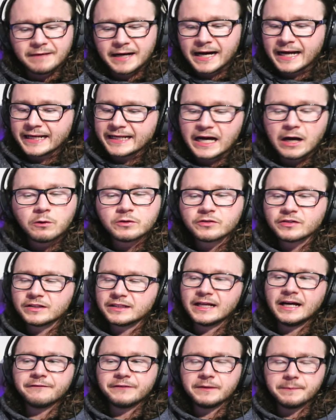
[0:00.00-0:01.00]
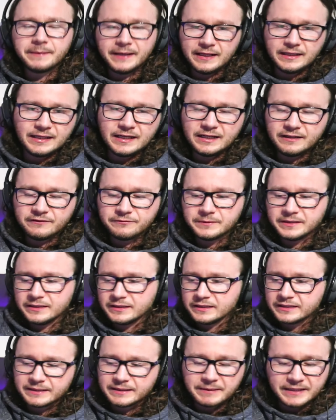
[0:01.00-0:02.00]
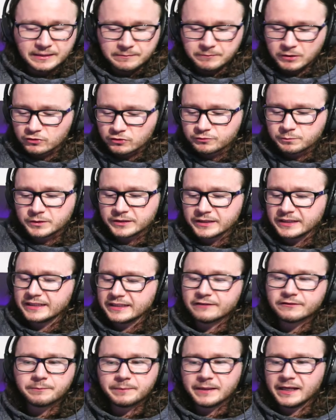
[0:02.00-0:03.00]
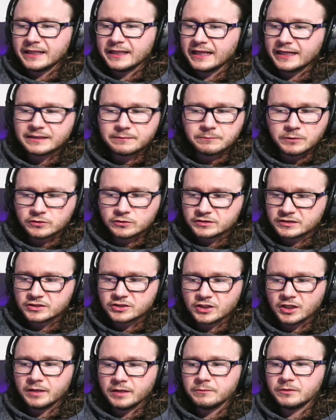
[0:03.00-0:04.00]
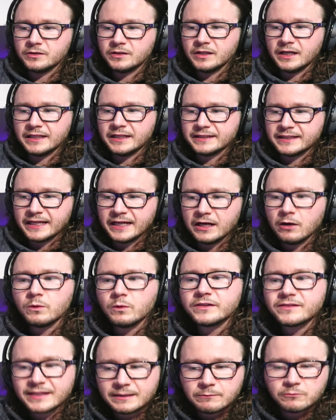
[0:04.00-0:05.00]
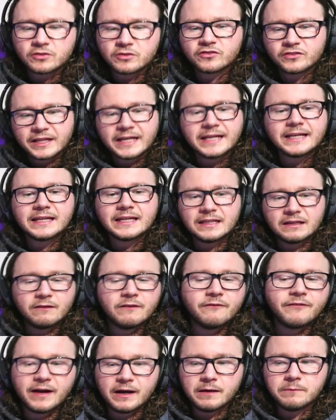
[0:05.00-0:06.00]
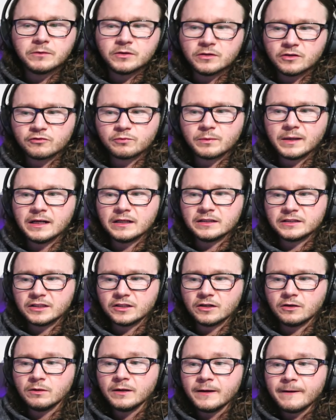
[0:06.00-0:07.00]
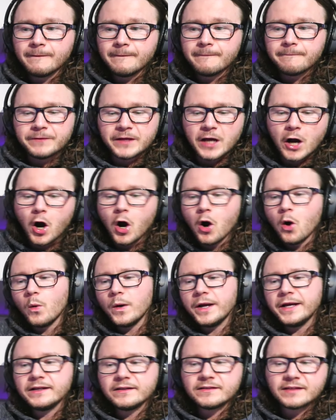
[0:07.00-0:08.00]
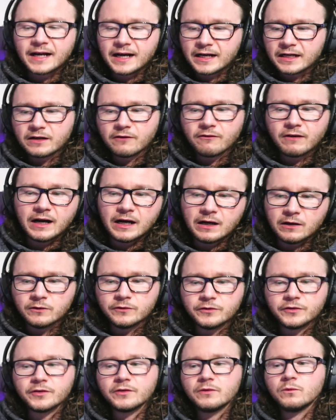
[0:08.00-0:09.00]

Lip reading: And I always think they have the better life, me. They make the most money, they have the better life, the most enjoyment, and they always seem to stick in their environment as well. You know, they always hang around